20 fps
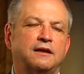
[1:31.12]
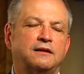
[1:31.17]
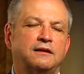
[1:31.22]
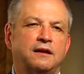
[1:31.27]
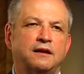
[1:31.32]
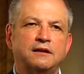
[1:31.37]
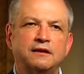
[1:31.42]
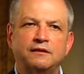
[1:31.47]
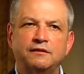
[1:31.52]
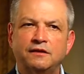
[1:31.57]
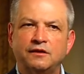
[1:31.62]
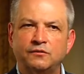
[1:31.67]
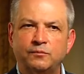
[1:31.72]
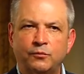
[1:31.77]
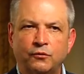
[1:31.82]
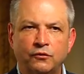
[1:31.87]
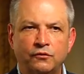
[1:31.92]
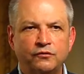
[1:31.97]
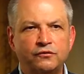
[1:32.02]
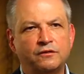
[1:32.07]
taking things
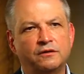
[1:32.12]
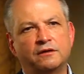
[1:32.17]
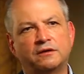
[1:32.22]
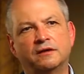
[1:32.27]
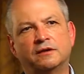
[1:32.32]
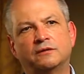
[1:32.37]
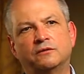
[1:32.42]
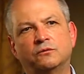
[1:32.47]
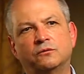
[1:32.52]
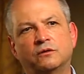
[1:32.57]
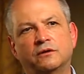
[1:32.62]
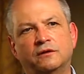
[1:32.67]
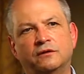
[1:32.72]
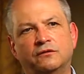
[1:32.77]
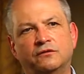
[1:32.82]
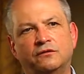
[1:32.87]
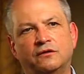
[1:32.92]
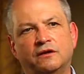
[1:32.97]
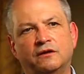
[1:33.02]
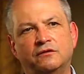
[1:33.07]
personally in an
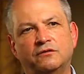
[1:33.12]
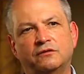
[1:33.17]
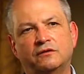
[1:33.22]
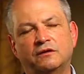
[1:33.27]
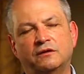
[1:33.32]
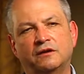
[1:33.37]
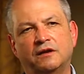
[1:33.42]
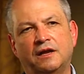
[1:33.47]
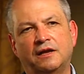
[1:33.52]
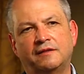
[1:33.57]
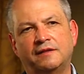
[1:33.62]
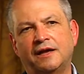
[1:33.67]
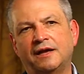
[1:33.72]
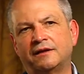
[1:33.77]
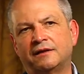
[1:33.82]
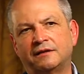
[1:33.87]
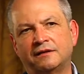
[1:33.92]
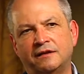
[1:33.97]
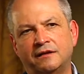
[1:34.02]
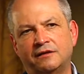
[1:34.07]
organization, and
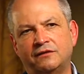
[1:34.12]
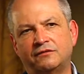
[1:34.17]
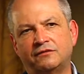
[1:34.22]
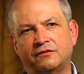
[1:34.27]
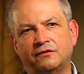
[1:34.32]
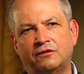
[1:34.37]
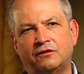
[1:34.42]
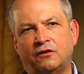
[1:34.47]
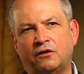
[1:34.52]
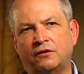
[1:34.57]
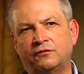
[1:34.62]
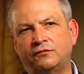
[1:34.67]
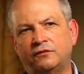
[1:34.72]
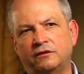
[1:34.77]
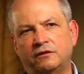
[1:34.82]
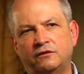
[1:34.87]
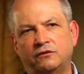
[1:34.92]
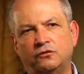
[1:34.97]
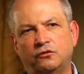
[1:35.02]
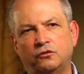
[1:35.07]
that leads
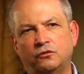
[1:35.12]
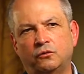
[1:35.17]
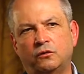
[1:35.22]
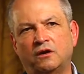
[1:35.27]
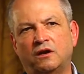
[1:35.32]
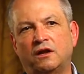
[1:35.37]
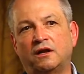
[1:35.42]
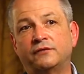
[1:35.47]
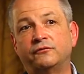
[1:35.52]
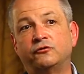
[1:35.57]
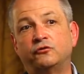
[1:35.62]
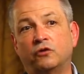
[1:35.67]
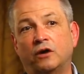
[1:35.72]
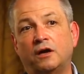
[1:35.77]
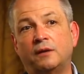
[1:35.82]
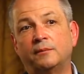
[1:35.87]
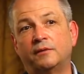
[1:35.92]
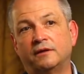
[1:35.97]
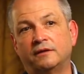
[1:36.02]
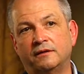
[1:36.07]
often to a lot of
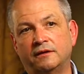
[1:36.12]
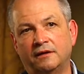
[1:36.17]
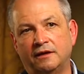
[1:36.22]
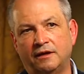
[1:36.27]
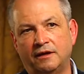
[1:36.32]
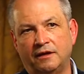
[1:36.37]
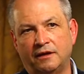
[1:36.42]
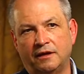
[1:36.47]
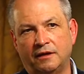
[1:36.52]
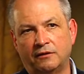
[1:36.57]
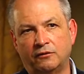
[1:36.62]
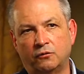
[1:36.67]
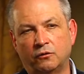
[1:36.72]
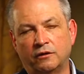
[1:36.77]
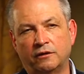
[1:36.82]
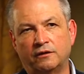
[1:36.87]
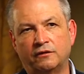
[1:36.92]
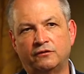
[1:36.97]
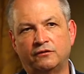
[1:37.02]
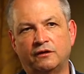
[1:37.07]
drama in an
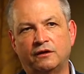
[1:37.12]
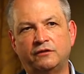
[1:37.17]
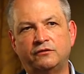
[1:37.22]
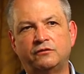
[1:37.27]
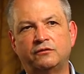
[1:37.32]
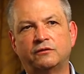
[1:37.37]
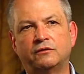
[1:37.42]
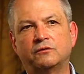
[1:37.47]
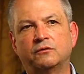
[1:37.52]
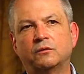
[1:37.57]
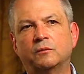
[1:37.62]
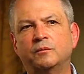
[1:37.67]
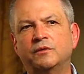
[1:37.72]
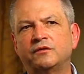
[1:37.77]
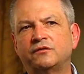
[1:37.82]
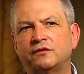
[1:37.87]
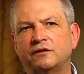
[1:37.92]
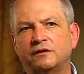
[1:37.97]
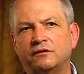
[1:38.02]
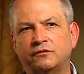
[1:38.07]
organization, or
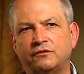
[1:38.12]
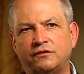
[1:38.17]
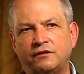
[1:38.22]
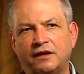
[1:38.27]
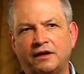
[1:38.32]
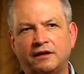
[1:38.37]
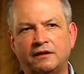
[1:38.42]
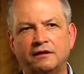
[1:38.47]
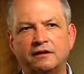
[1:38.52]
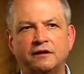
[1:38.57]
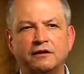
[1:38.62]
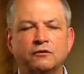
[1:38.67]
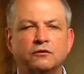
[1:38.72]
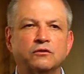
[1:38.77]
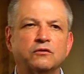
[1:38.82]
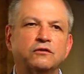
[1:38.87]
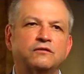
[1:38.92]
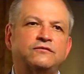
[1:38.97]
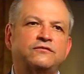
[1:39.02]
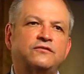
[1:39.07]
misunderstanding
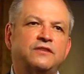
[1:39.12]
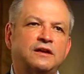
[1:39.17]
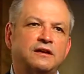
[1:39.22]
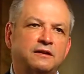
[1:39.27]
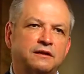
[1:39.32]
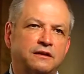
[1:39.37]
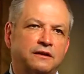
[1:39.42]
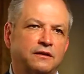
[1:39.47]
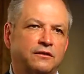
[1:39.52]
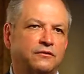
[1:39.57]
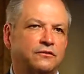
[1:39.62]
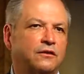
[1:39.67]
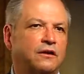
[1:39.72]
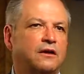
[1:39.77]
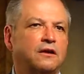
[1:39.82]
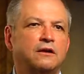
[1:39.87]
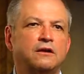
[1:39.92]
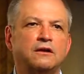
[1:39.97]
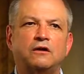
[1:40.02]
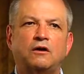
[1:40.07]
or hurt feelings
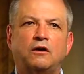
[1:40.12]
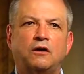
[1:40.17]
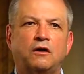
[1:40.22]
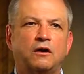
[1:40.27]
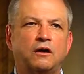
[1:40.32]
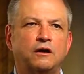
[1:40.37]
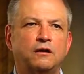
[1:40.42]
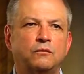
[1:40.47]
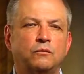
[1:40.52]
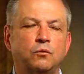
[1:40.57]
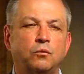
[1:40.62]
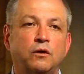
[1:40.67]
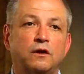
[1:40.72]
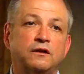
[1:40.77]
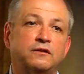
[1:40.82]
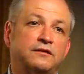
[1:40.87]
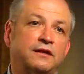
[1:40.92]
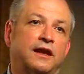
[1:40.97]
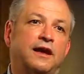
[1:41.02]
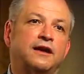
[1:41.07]
on
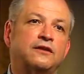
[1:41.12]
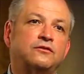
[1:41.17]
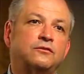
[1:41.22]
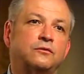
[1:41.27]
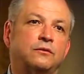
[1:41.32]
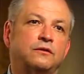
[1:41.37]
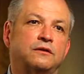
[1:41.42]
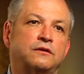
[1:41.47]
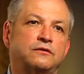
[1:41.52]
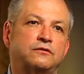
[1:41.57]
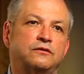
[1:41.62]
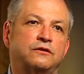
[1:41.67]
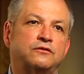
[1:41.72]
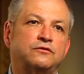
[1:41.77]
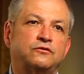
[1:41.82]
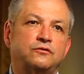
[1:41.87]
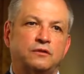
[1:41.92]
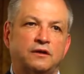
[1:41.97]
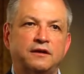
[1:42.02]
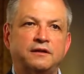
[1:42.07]
what is actually
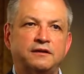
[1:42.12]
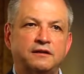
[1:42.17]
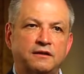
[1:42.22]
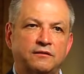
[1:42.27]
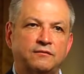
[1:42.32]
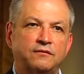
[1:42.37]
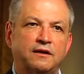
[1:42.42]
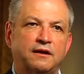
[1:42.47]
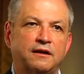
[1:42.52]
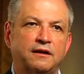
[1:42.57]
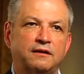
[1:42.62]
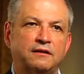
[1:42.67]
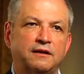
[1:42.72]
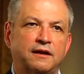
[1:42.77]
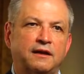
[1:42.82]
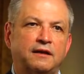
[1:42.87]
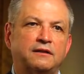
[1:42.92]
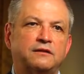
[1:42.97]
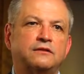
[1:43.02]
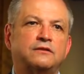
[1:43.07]
just trying to give
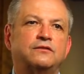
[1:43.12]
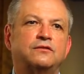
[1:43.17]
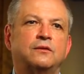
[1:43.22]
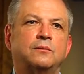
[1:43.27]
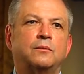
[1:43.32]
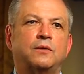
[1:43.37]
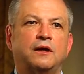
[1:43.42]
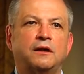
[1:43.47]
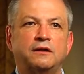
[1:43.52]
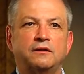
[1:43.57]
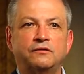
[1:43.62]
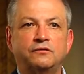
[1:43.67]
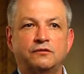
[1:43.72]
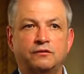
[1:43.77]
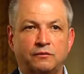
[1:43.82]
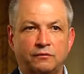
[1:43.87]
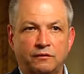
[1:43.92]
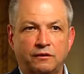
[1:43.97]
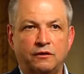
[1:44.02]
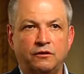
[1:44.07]
data to somebody
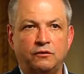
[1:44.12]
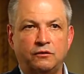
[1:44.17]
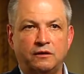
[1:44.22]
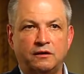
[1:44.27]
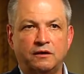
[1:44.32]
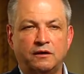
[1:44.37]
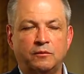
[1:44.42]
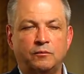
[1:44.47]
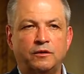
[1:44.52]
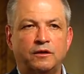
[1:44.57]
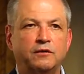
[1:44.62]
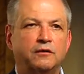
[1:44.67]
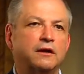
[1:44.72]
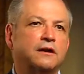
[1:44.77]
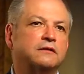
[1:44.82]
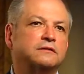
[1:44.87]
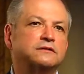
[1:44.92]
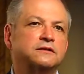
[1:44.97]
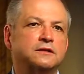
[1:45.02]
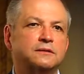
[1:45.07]
so that you can get a better
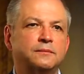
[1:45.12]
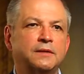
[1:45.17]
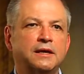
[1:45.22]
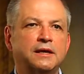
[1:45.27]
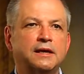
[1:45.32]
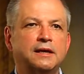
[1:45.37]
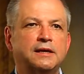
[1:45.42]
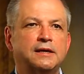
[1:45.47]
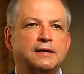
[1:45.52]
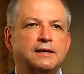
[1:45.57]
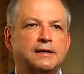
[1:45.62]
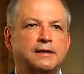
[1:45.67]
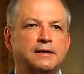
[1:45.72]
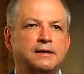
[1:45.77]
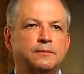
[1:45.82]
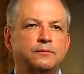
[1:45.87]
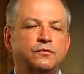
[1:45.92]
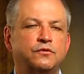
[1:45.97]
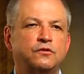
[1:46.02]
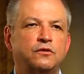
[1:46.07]

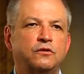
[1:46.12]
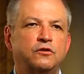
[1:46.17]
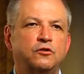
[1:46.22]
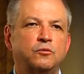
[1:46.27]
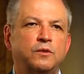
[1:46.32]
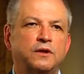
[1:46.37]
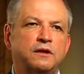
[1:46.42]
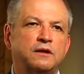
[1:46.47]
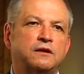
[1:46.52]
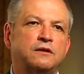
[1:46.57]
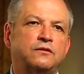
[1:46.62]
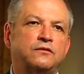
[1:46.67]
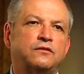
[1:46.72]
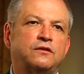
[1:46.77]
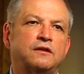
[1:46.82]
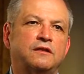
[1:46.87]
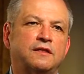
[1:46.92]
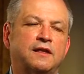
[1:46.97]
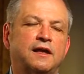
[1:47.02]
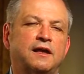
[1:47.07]
outcome. So you begin to
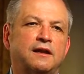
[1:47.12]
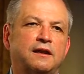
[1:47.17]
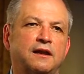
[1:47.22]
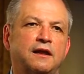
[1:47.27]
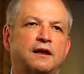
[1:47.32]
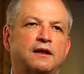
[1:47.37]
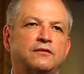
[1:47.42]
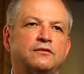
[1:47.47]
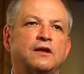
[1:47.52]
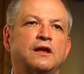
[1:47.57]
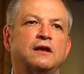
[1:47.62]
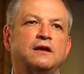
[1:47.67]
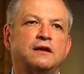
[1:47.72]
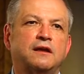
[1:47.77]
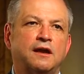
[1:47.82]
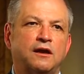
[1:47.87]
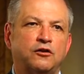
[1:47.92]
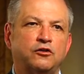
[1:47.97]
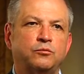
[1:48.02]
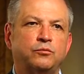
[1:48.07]
see that as
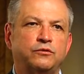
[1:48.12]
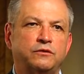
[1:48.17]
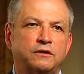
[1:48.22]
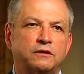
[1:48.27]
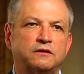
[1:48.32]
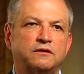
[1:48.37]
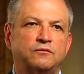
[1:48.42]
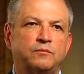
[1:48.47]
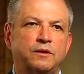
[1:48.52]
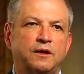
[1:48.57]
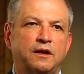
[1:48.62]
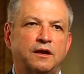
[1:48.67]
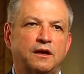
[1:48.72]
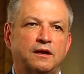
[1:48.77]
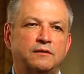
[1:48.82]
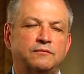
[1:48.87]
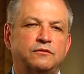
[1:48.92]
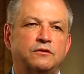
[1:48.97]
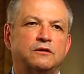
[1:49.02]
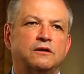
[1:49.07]
counterproductive
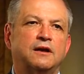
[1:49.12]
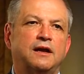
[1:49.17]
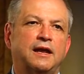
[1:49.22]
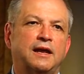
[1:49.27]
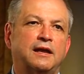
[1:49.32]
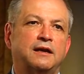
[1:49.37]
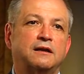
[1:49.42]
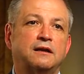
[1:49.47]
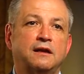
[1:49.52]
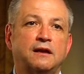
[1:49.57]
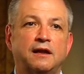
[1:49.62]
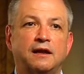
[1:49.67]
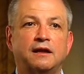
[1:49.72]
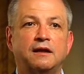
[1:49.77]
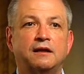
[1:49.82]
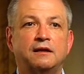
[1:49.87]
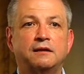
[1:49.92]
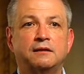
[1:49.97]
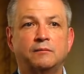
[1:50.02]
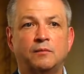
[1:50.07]
behavior and
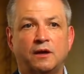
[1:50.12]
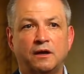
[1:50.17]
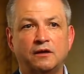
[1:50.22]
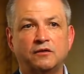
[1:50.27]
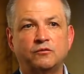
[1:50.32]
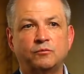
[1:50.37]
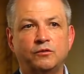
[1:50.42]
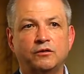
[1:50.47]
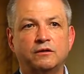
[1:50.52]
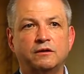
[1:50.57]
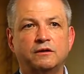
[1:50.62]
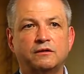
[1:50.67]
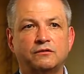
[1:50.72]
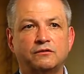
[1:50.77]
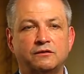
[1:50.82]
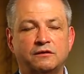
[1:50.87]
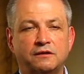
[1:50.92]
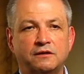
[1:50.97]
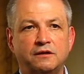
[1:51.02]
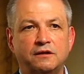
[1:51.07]
can, in my
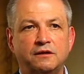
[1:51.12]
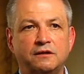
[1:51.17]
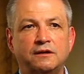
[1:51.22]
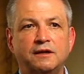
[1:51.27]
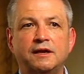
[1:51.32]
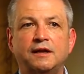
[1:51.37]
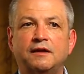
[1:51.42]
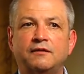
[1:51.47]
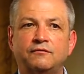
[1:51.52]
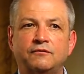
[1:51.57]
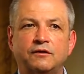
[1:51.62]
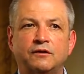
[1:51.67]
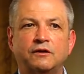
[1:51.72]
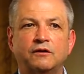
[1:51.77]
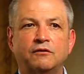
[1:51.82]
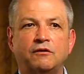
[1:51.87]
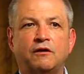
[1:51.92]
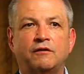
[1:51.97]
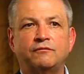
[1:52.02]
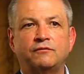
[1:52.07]
experience, lead
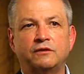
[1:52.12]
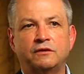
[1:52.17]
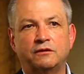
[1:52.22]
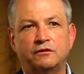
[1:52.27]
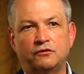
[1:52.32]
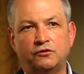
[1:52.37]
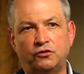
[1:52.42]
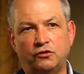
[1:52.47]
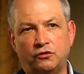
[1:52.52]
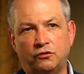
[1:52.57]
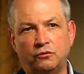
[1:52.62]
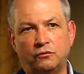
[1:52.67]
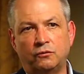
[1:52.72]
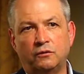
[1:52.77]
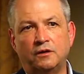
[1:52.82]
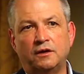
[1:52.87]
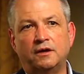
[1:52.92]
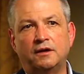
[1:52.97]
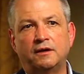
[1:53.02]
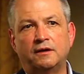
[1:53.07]
very often
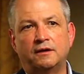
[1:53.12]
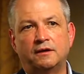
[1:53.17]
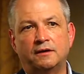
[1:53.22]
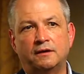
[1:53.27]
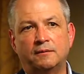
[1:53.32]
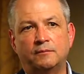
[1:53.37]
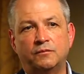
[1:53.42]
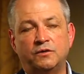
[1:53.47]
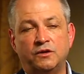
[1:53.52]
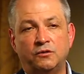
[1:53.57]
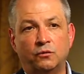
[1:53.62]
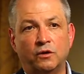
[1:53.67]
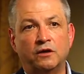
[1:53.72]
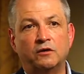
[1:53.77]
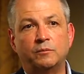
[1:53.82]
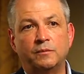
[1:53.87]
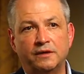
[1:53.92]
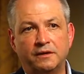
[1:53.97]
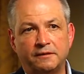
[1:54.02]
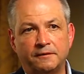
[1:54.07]
to
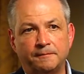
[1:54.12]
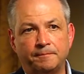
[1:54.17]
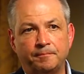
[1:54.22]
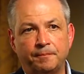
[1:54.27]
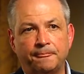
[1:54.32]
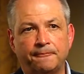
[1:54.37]
derailment.